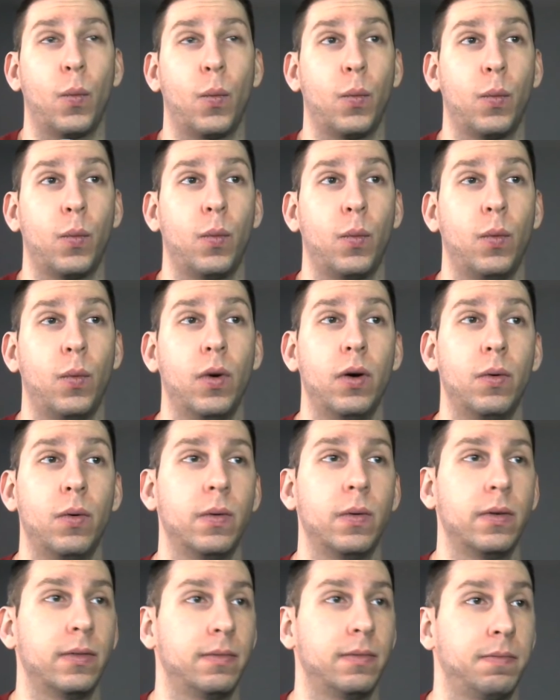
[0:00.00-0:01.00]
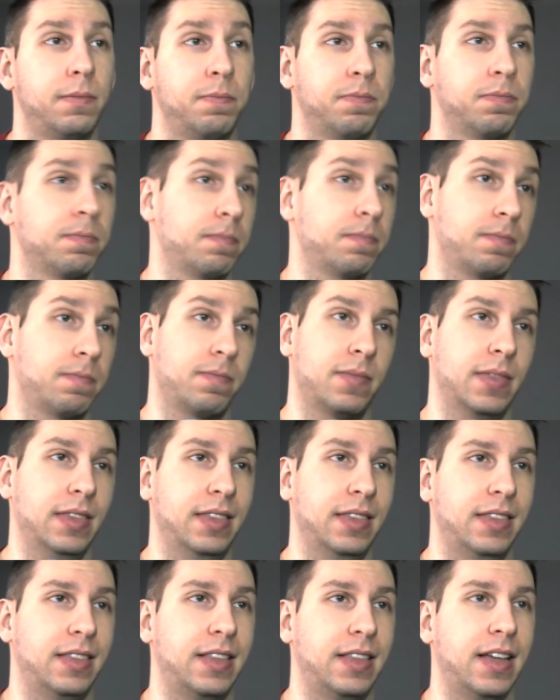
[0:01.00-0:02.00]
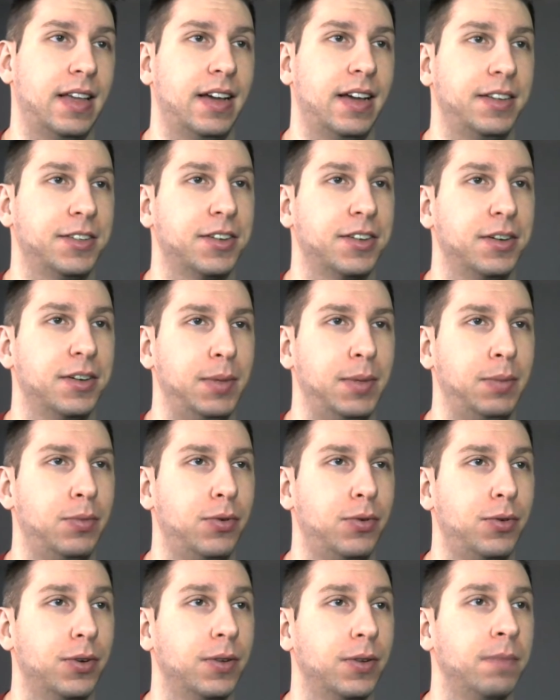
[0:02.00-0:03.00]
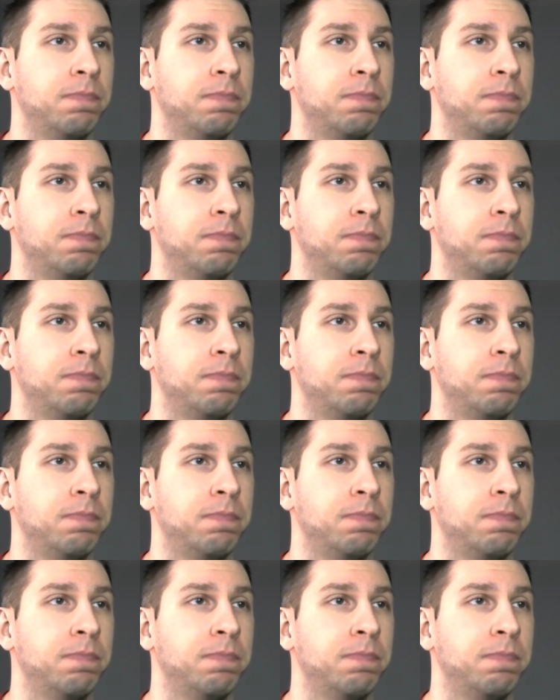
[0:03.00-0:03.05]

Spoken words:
Whoa. That's gonna be brutal.